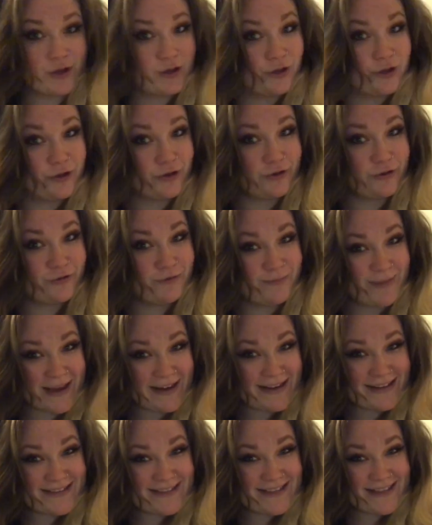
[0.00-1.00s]
You've
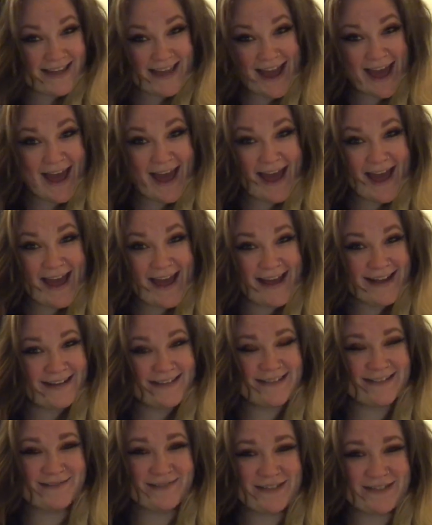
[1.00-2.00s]
made it to the
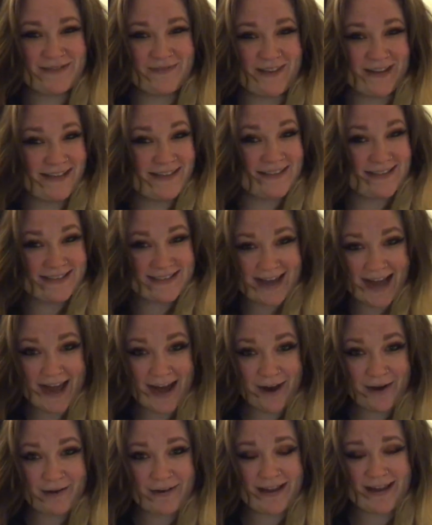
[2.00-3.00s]
end, which means
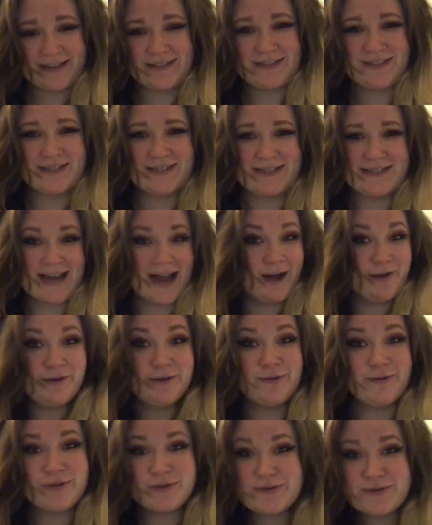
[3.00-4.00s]
now it's just how
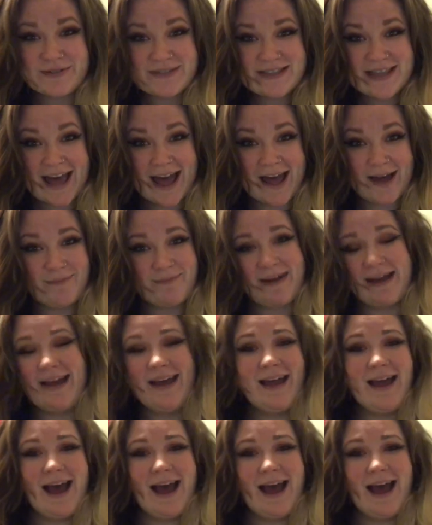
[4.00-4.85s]
you use them.